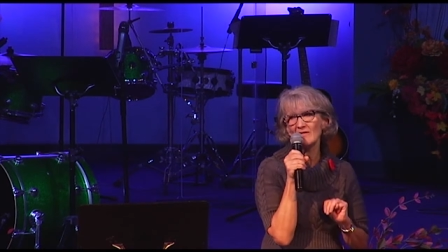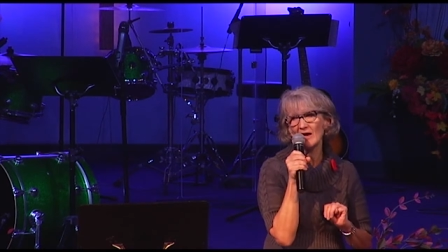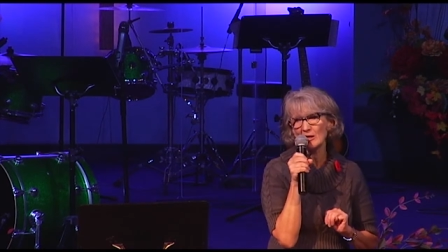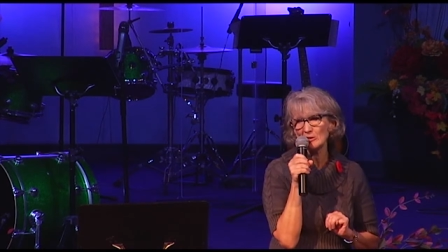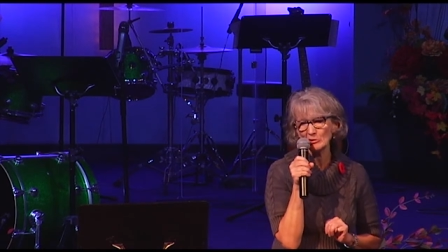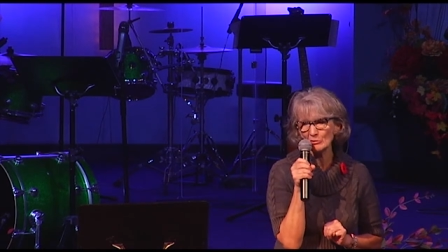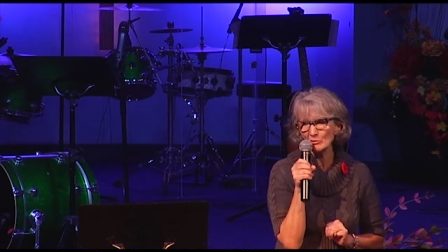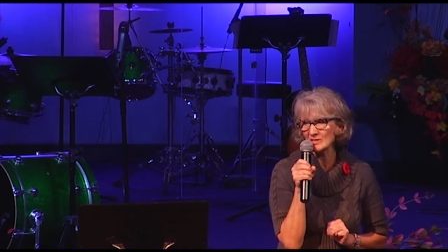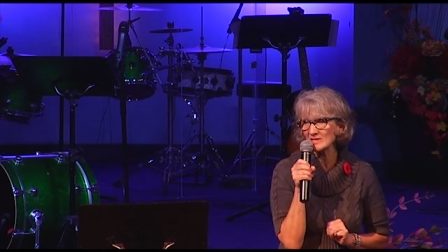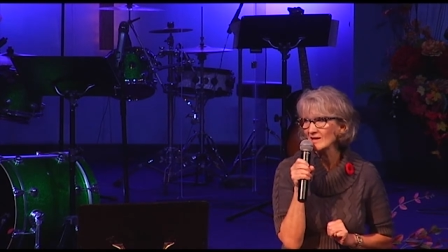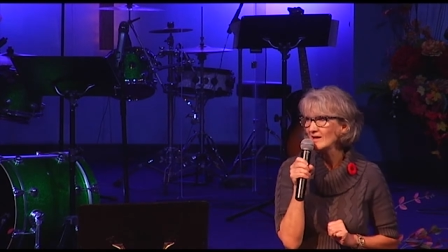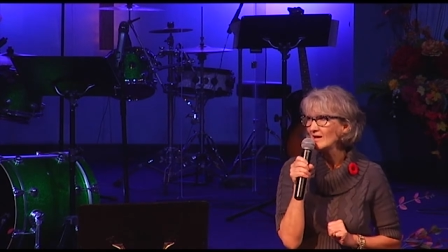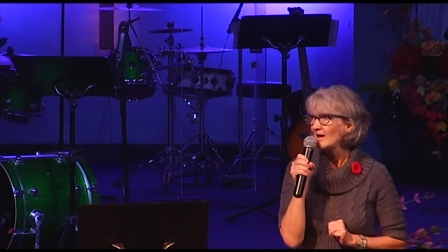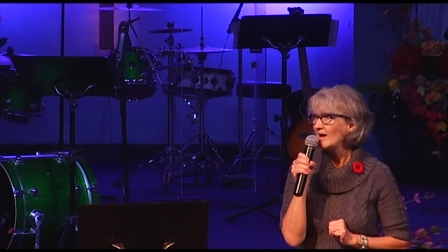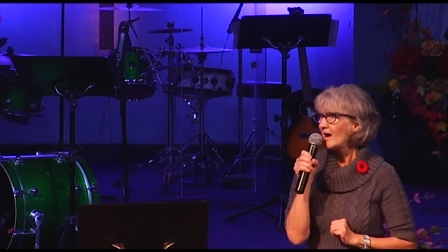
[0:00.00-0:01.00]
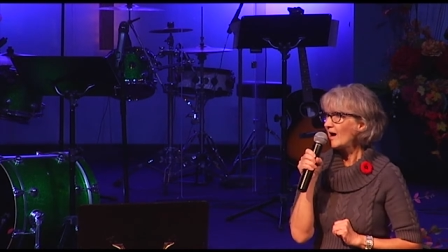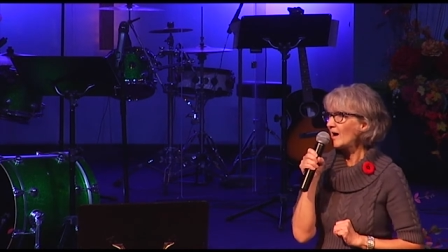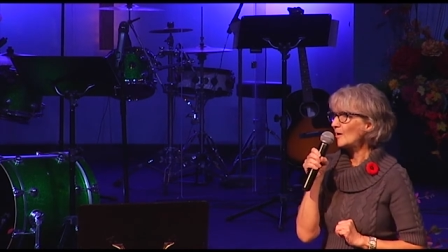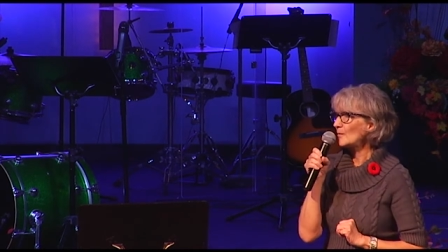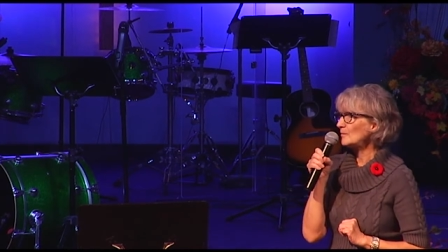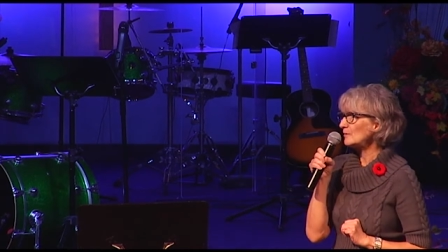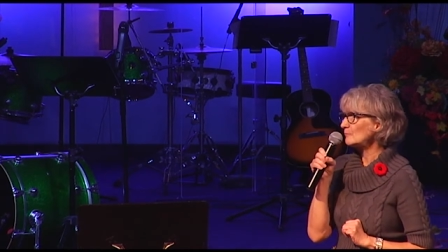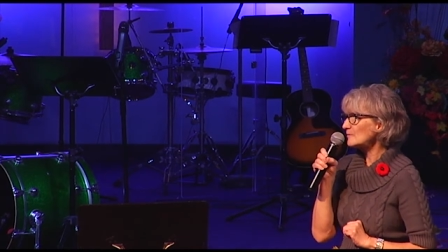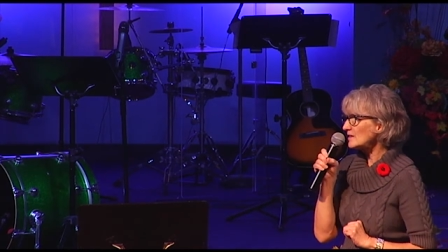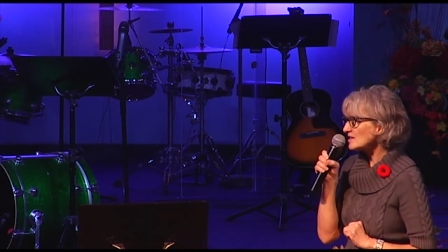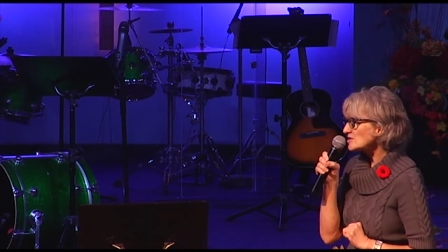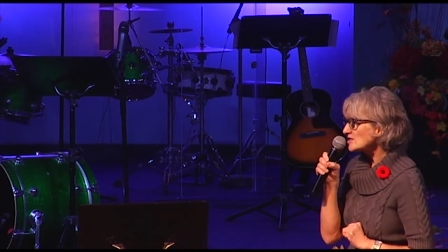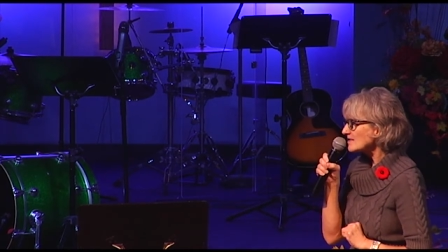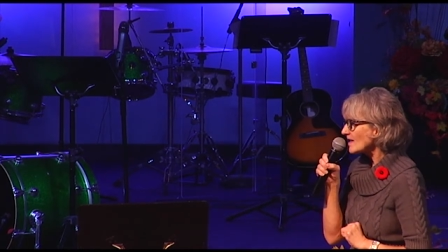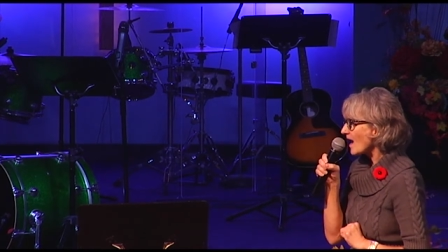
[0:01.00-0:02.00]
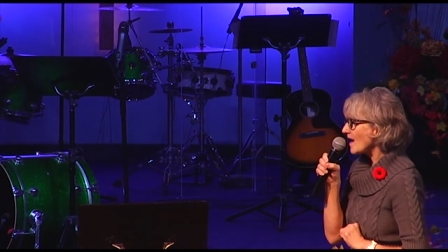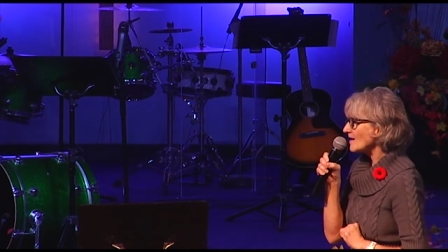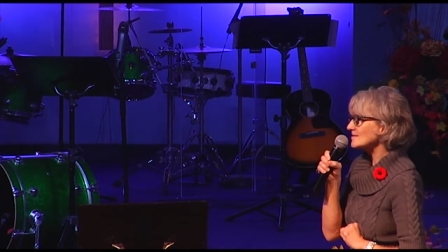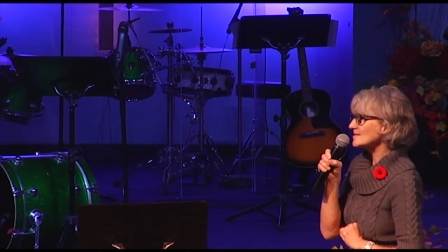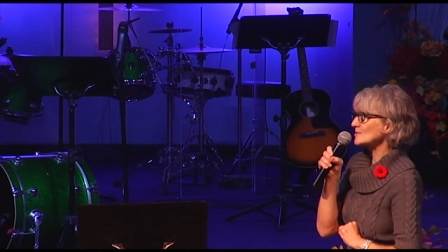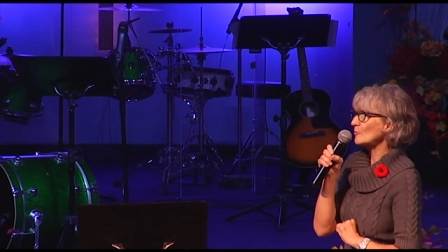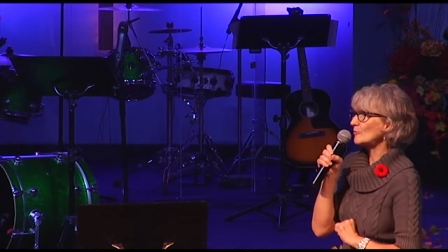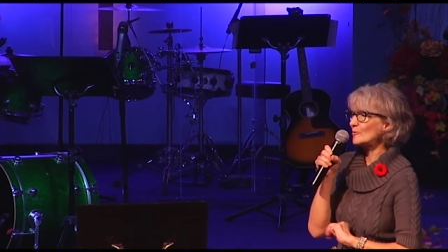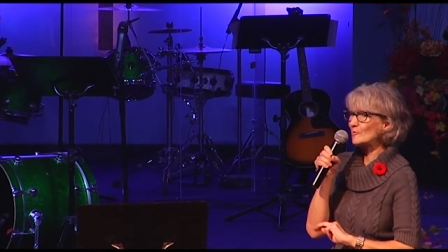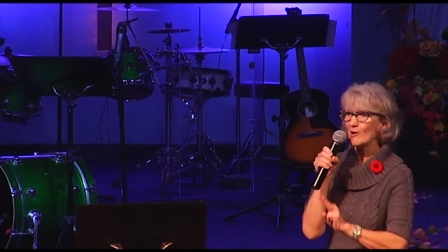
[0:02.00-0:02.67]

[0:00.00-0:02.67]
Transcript: venues we reached that. So you're